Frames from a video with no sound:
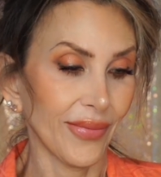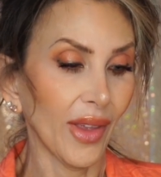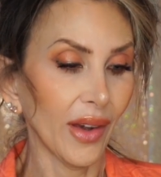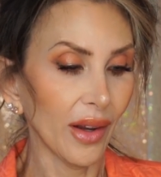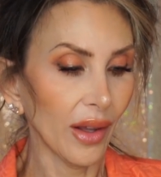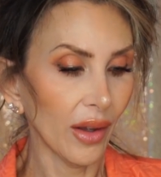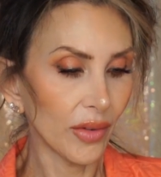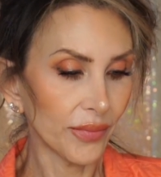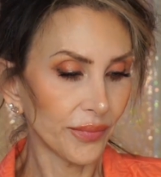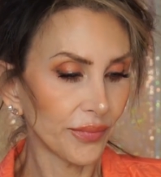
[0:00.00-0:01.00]
I know.
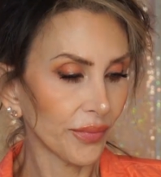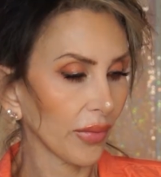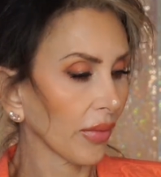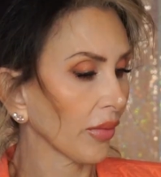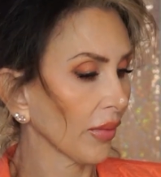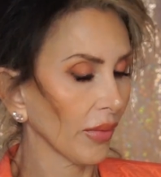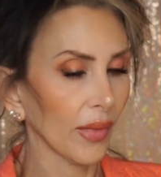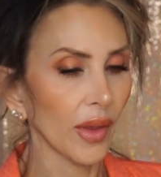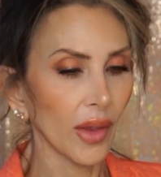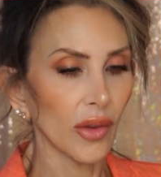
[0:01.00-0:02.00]

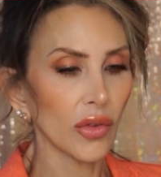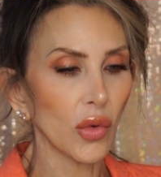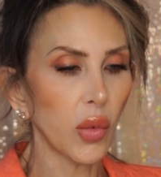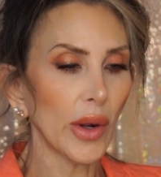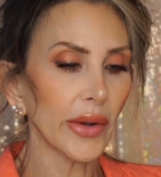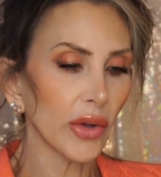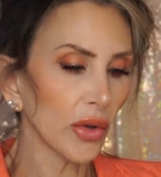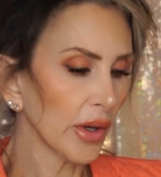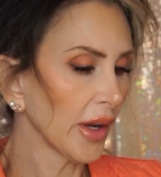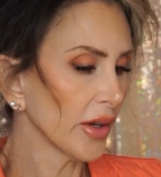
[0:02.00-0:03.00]
It's quite a
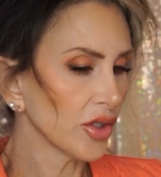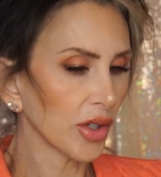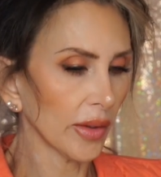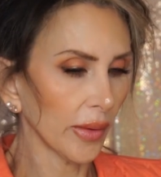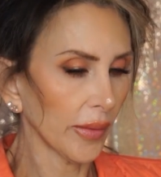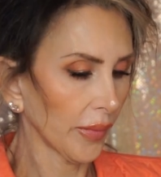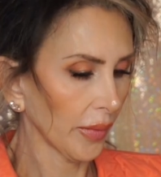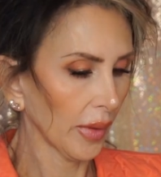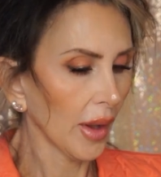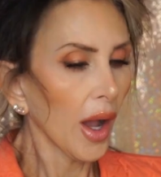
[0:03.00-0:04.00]
creation.
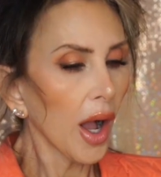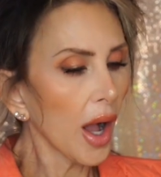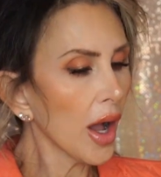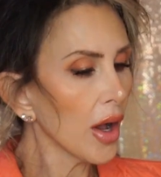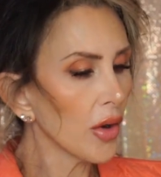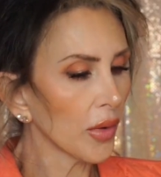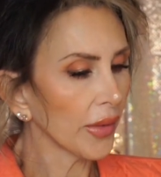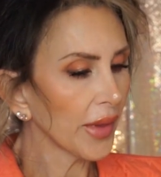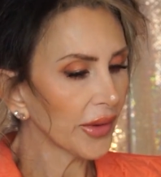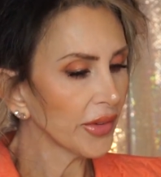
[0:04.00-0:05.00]
Oh,
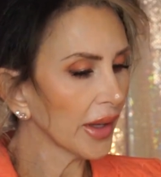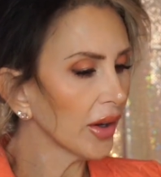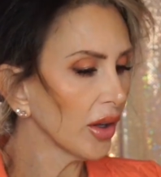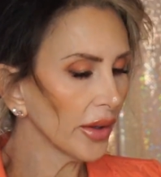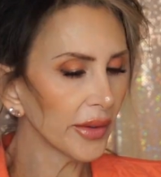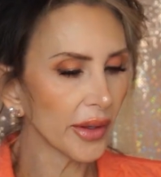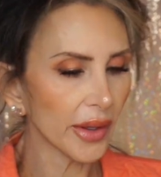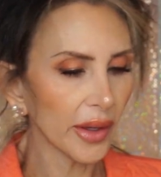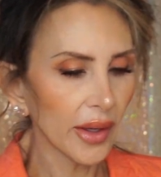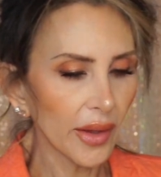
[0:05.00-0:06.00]
that's not all I
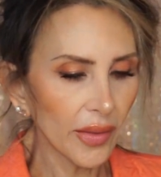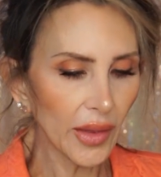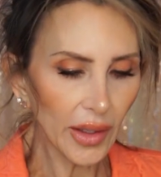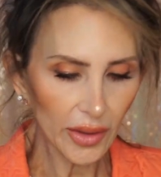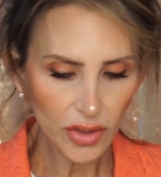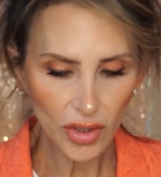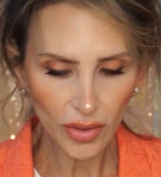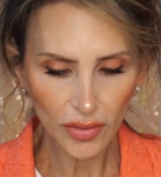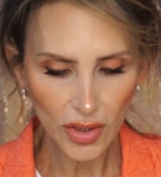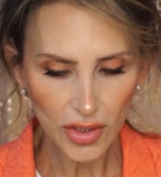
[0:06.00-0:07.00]
did. Then I
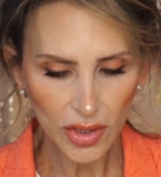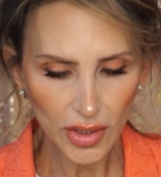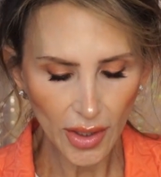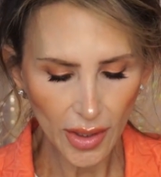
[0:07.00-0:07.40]
took this